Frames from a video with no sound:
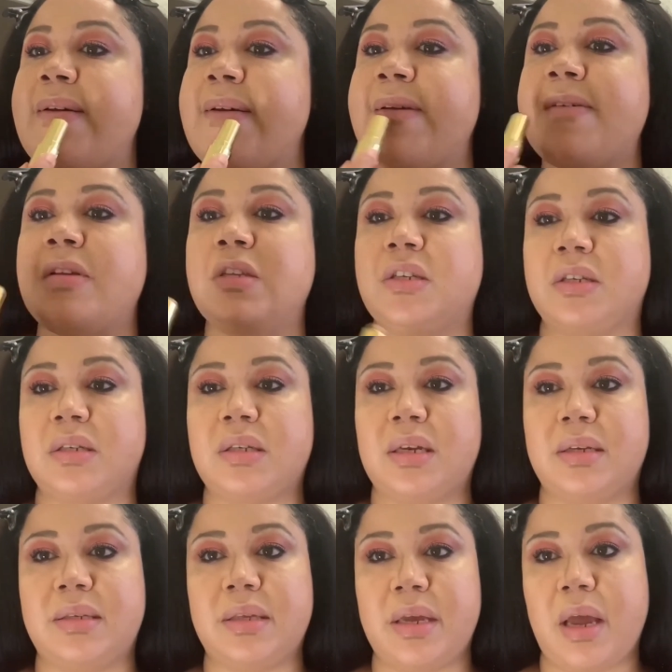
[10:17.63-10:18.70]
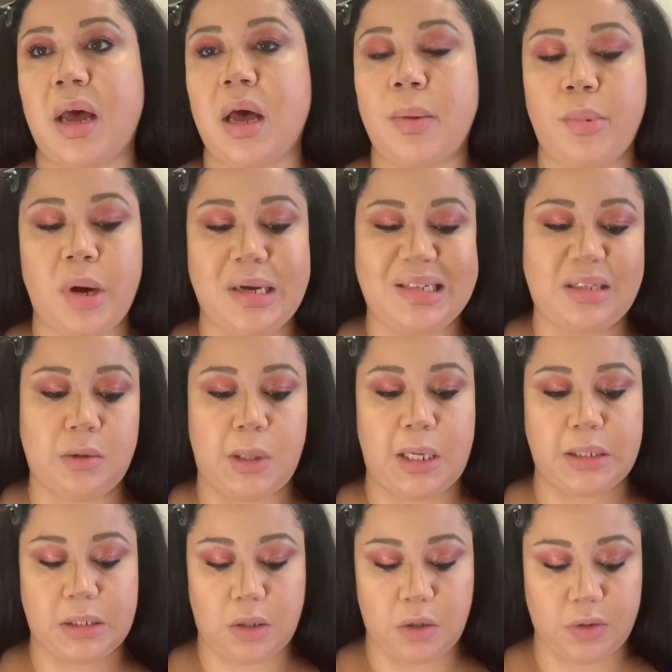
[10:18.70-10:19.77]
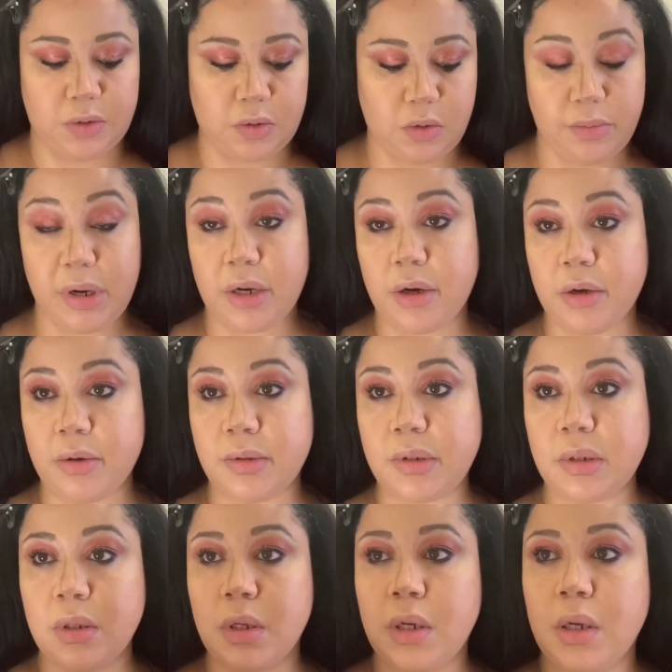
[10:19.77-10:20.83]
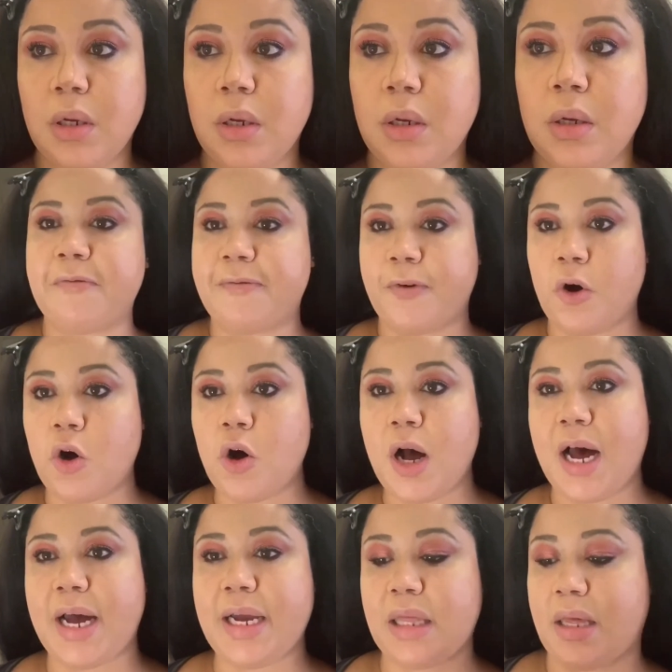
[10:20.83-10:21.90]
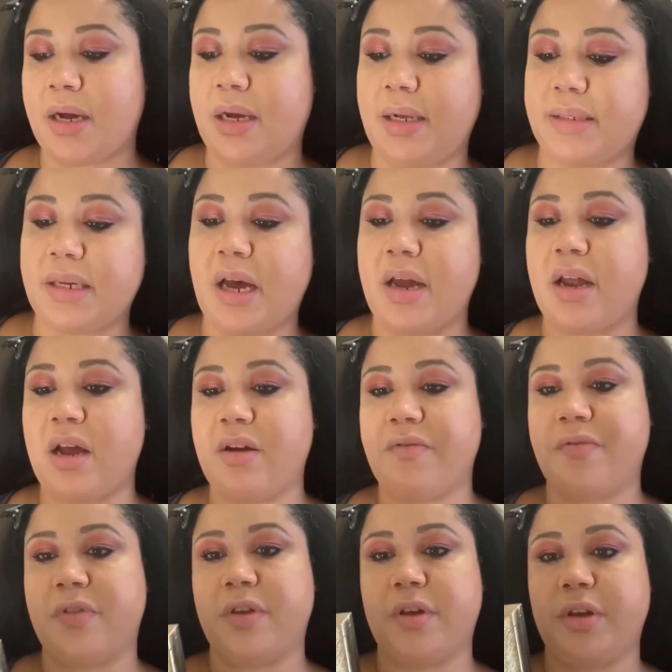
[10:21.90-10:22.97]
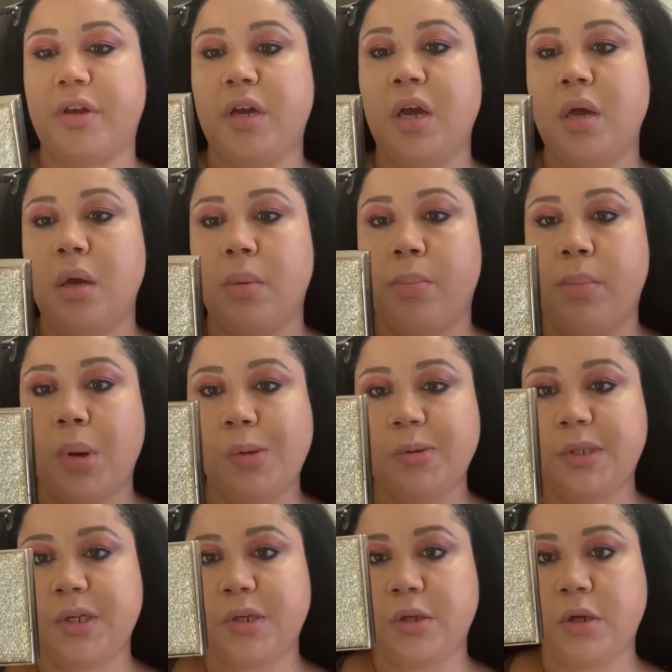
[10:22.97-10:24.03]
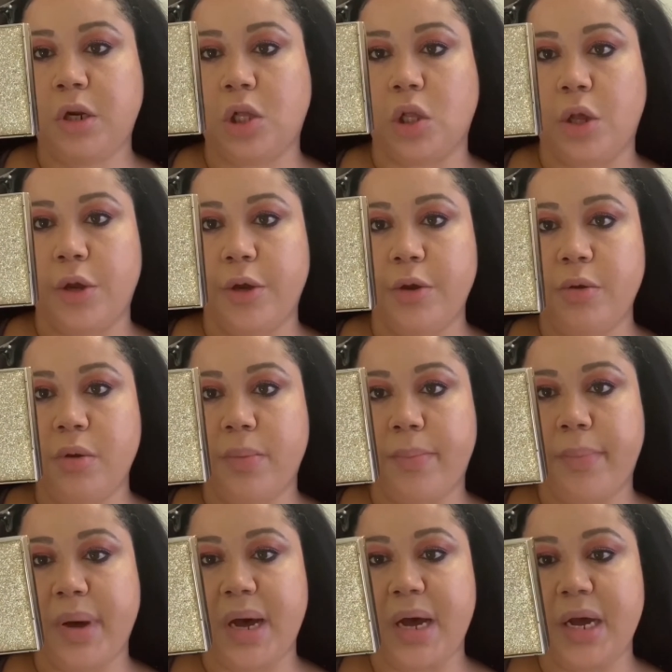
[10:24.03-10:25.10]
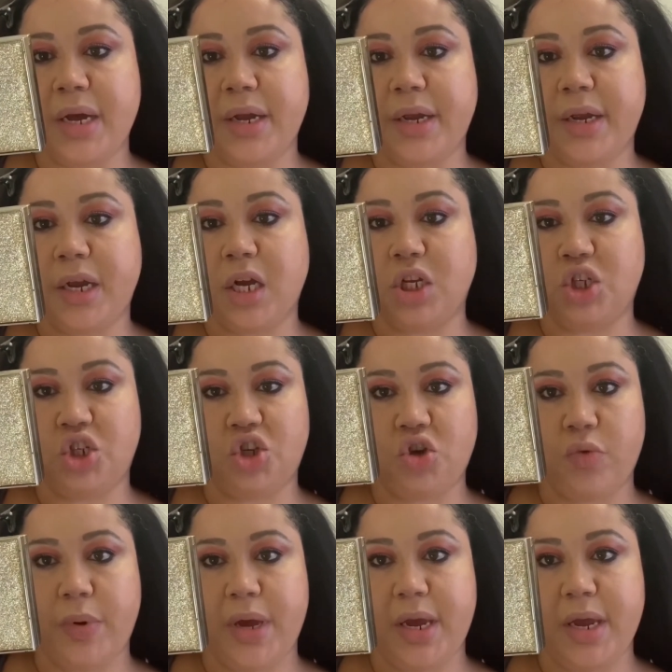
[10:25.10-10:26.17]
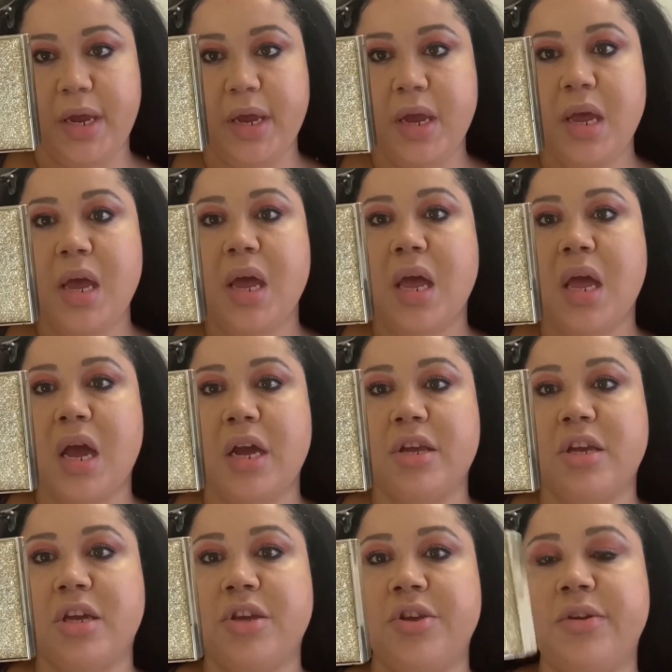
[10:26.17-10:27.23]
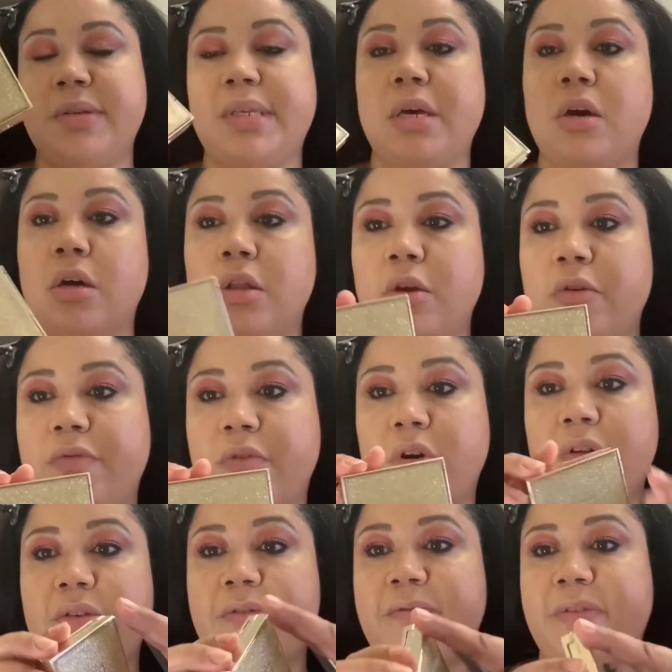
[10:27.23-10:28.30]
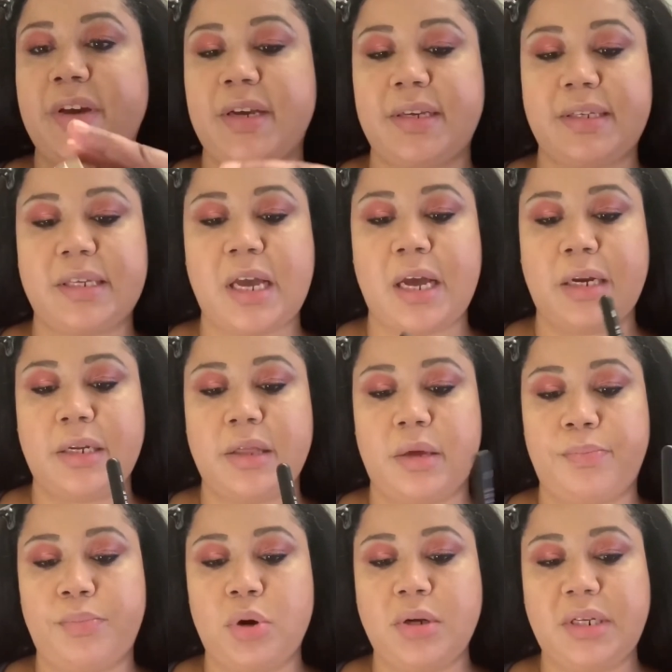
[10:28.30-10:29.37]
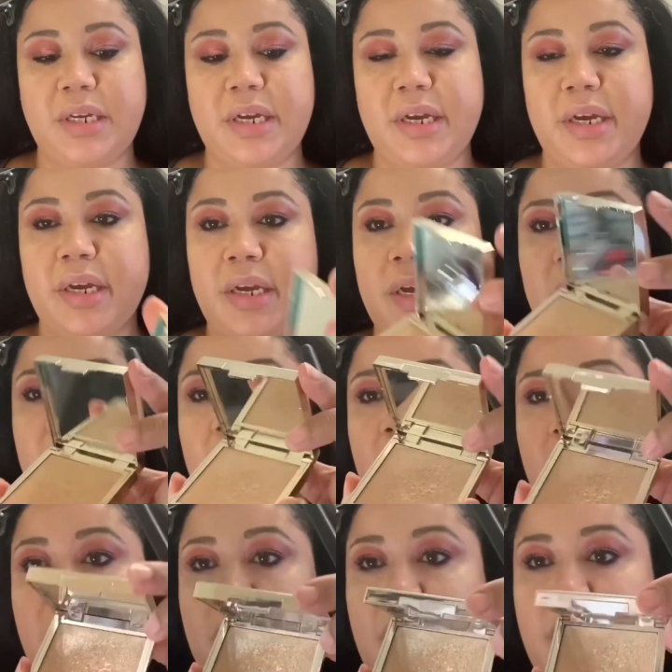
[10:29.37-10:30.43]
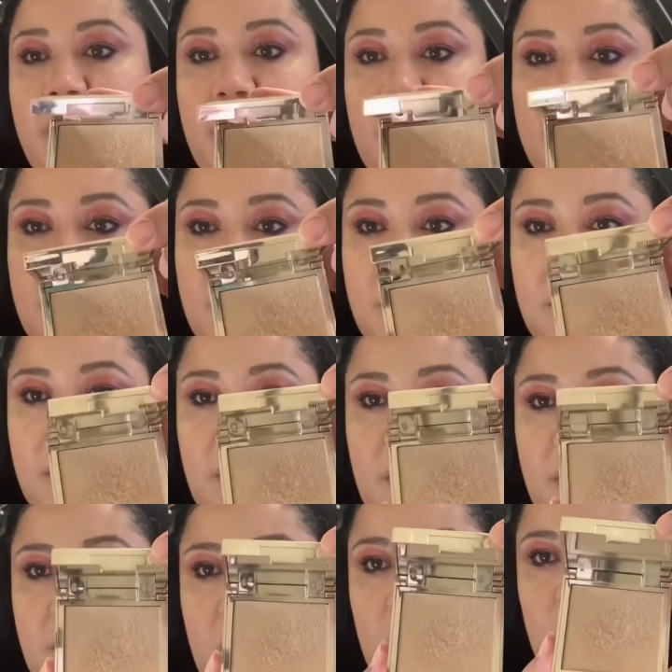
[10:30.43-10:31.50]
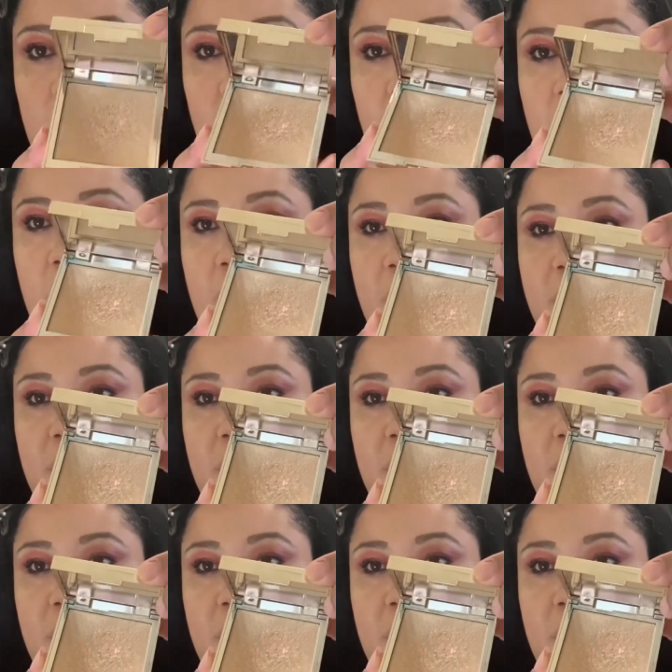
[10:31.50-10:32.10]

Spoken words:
just as they are, but I still like to contour my nose. For highlights, I have the Molten Glow by Jouer, and you can use it all over the face and the body. It is gorgeous.